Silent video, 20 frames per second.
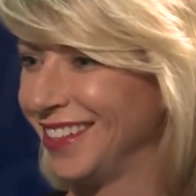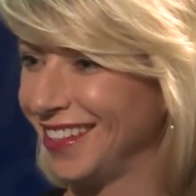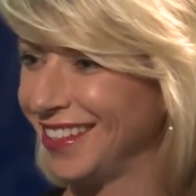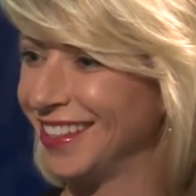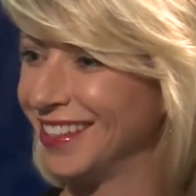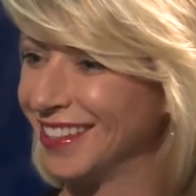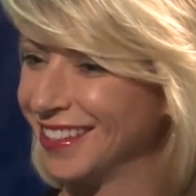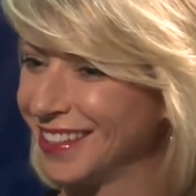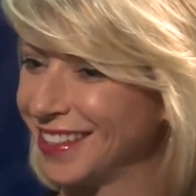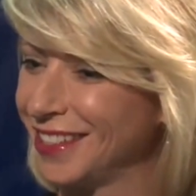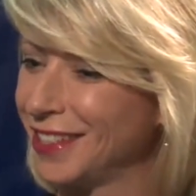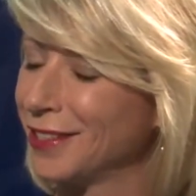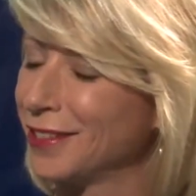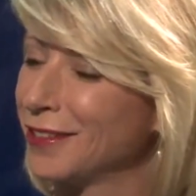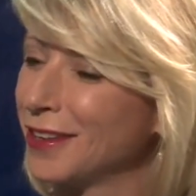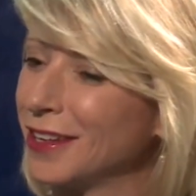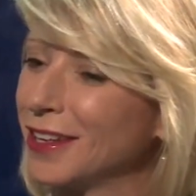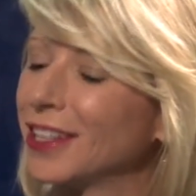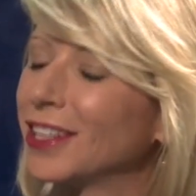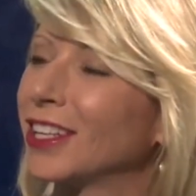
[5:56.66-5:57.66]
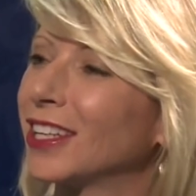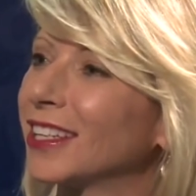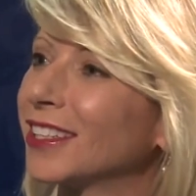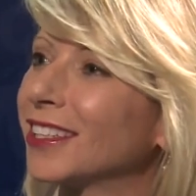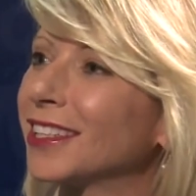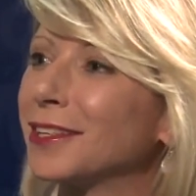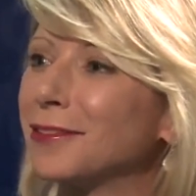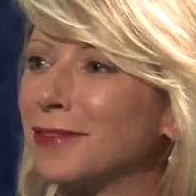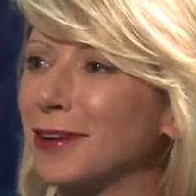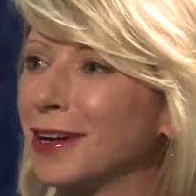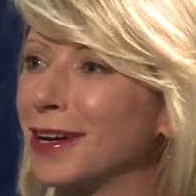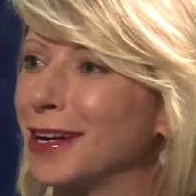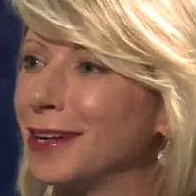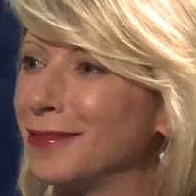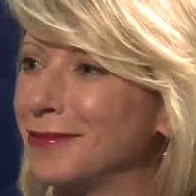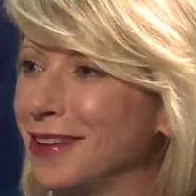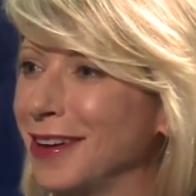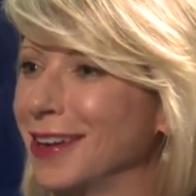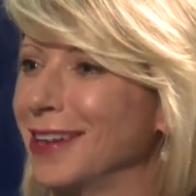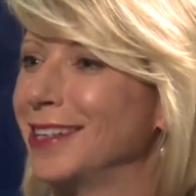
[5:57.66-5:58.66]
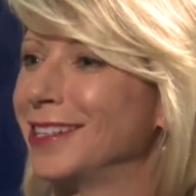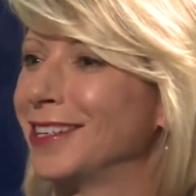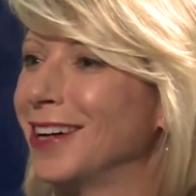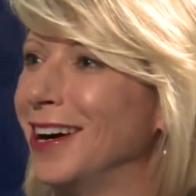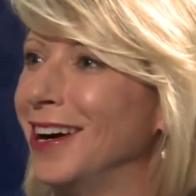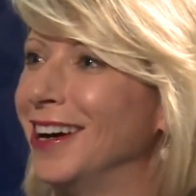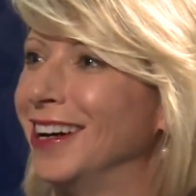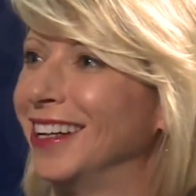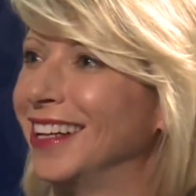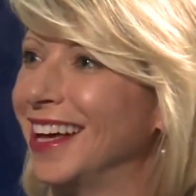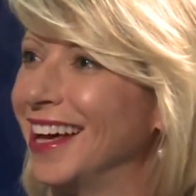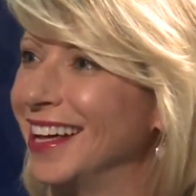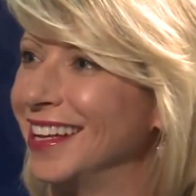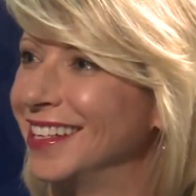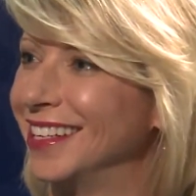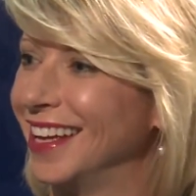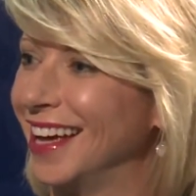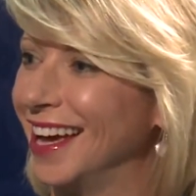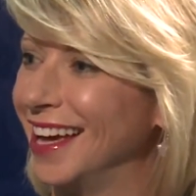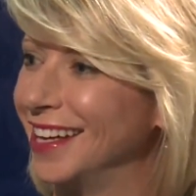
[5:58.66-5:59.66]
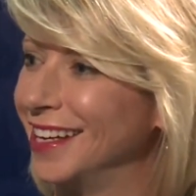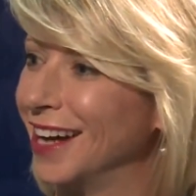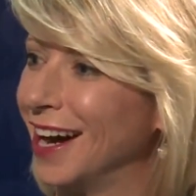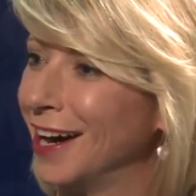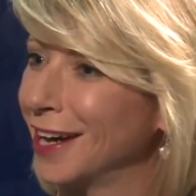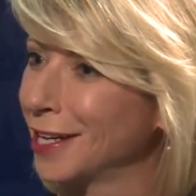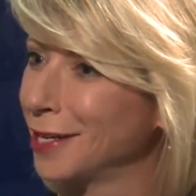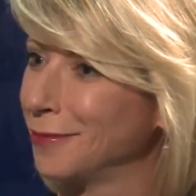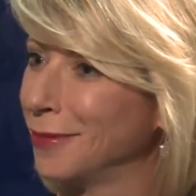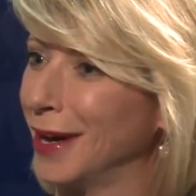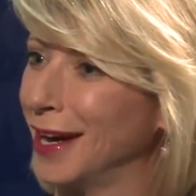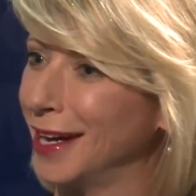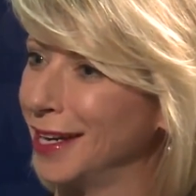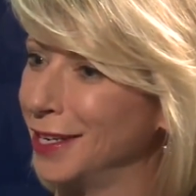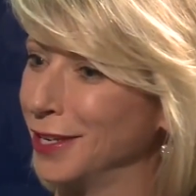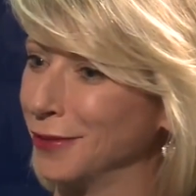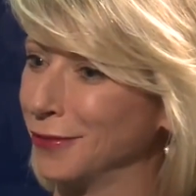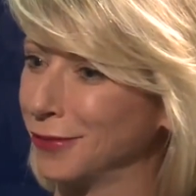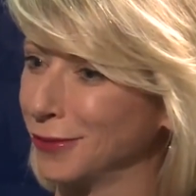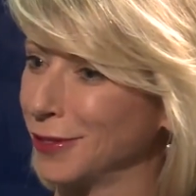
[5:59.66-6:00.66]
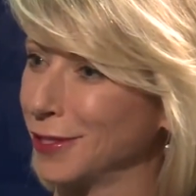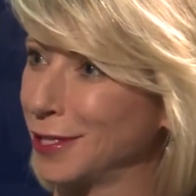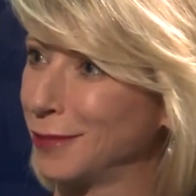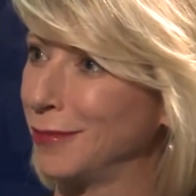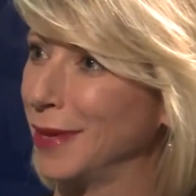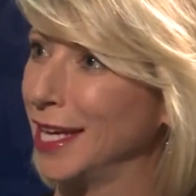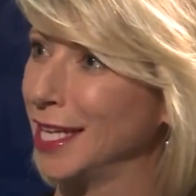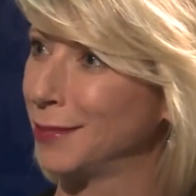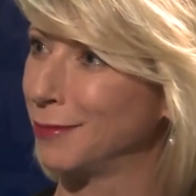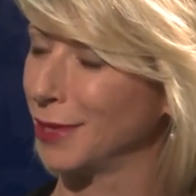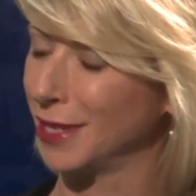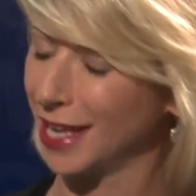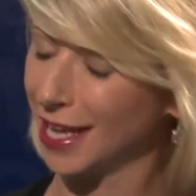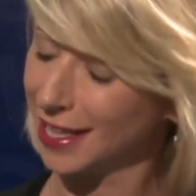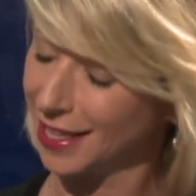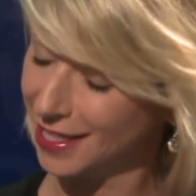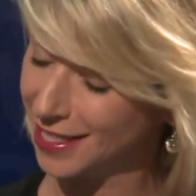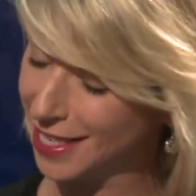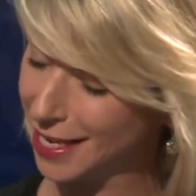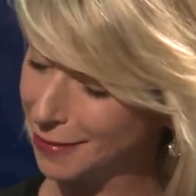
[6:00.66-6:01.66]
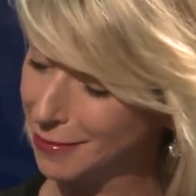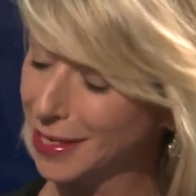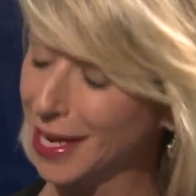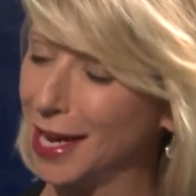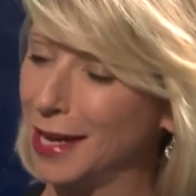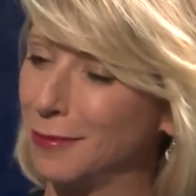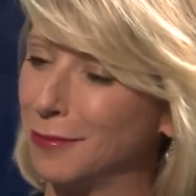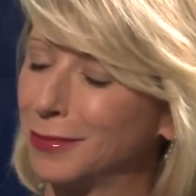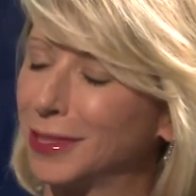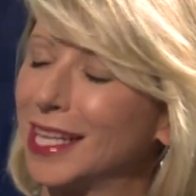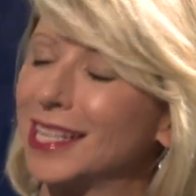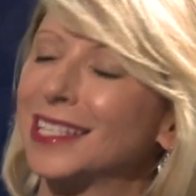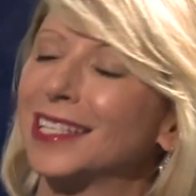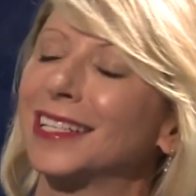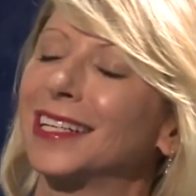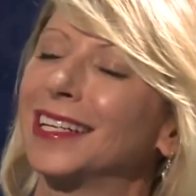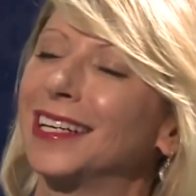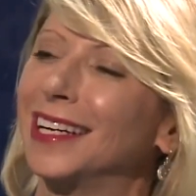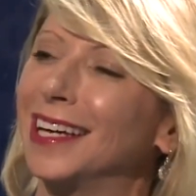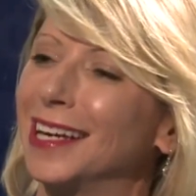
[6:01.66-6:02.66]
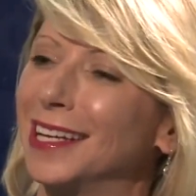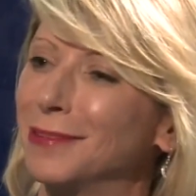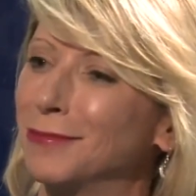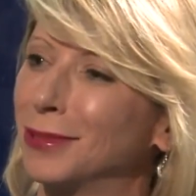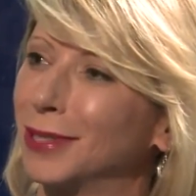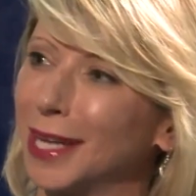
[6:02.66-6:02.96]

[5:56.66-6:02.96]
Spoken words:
You're clearly very, very tall and occupying your full space, but at the same time pleasantly and